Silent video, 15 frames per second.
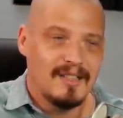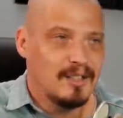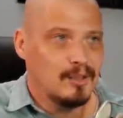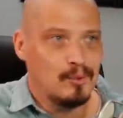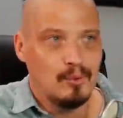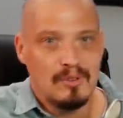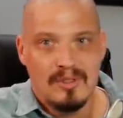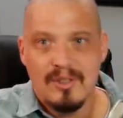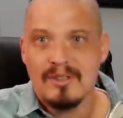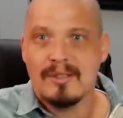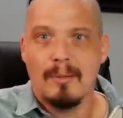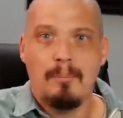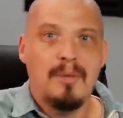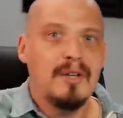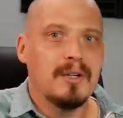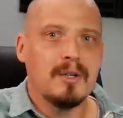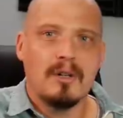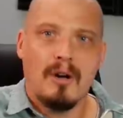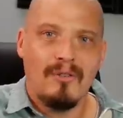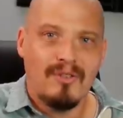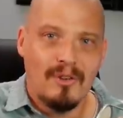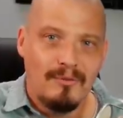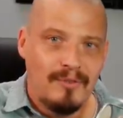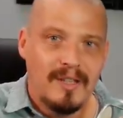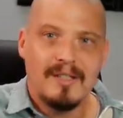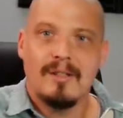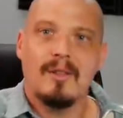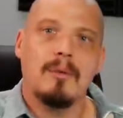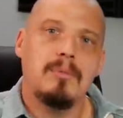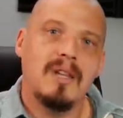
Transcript: just disappeared off the face of the